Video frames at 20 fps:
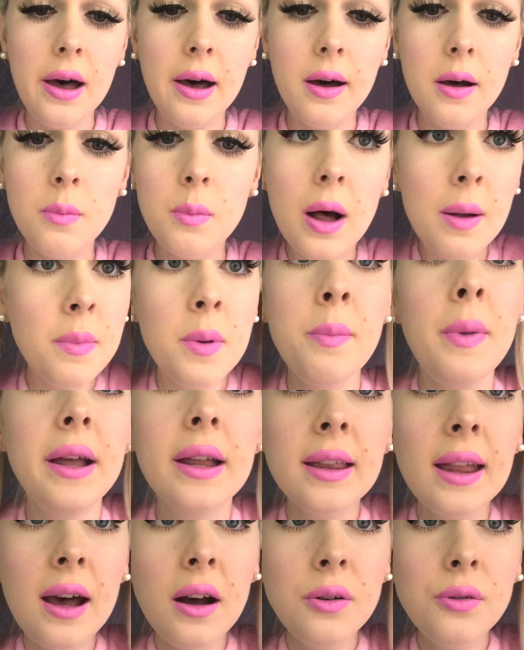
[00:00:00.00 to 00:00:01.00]
Um, I'm in my
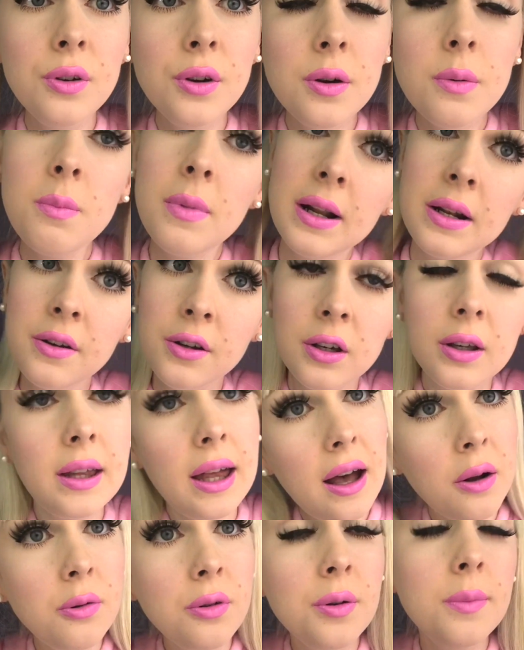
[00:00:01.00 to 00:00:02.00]
cloud room, my new
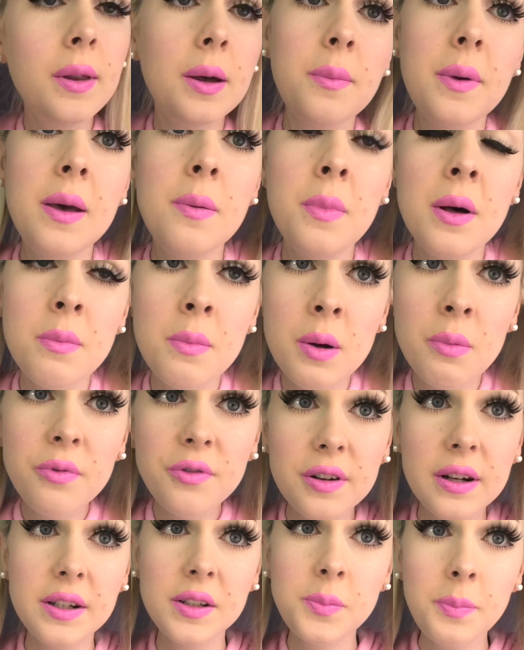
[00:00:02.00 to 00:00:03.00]
cloud room that me and my mum
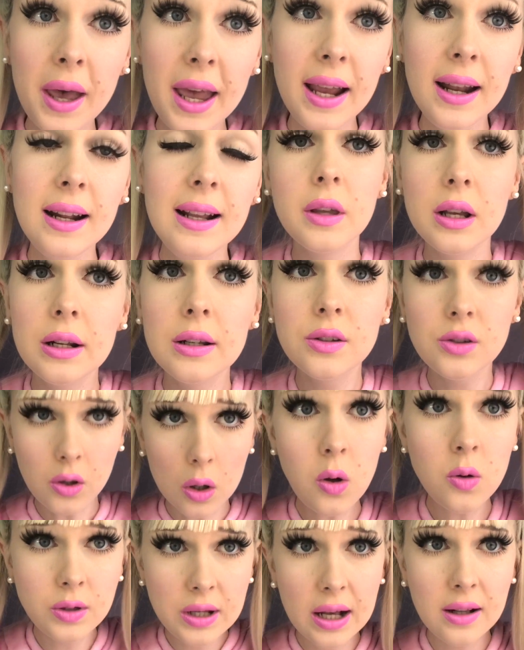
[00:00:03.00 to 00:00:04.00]
finished painting. It is
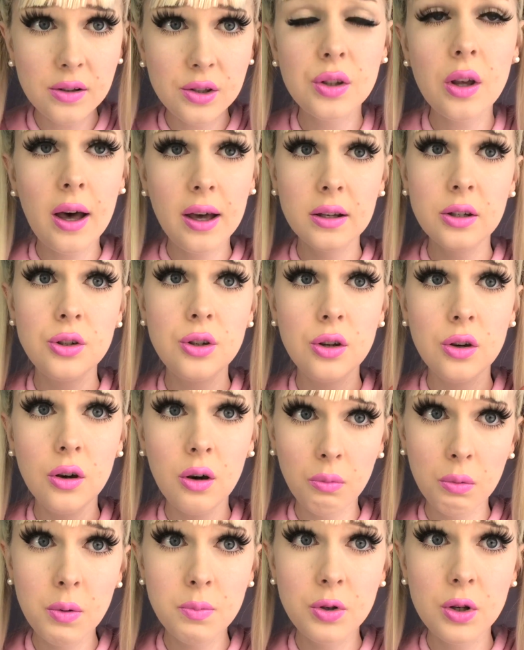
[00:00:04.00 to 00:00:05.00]
all done, so I can do
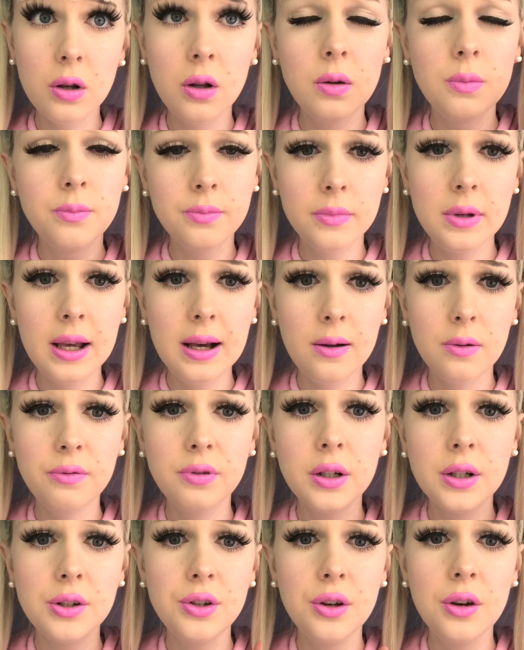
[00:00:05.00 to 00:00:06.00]
a room tour. Now I've
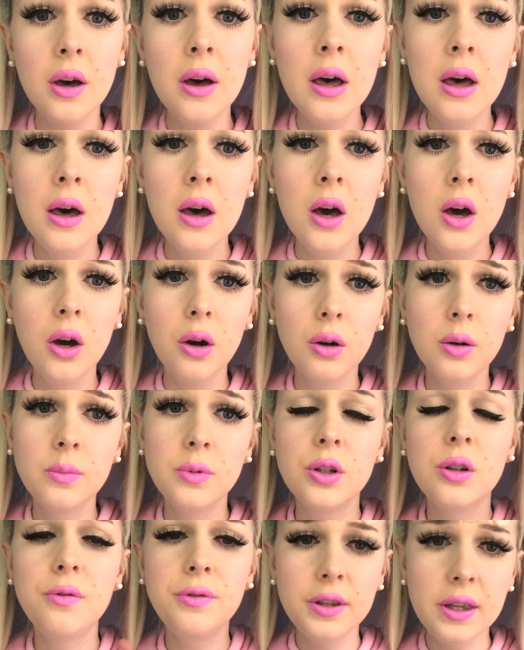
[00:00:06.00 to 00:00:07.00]
got to do a room
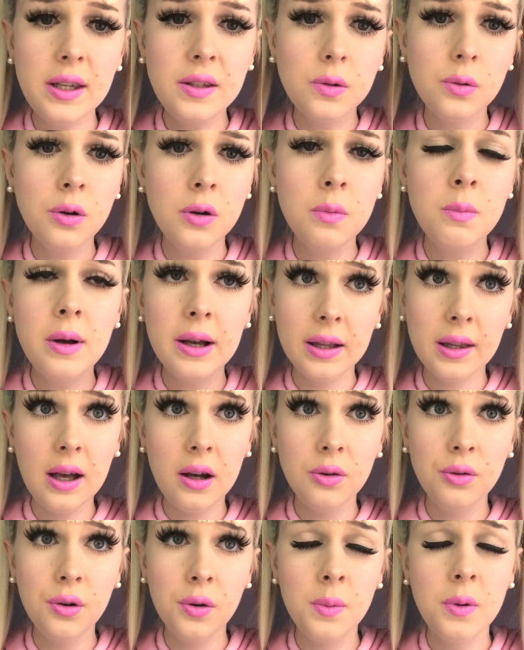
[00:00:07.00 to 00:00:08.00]
tour for this room, my
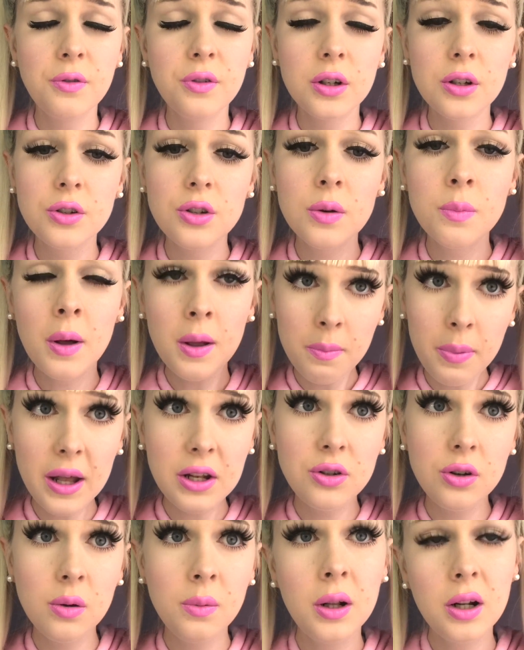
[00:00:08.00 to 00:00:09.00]
cloud room, I've got to do my
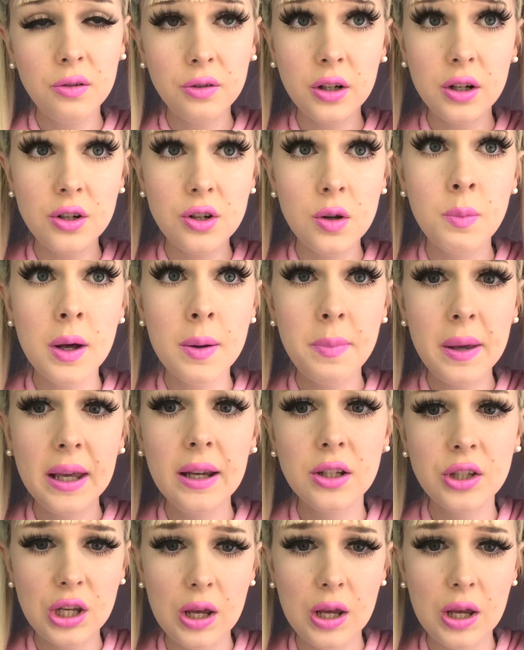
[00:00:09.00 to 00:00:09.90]
bedroom, and I've got to do my pink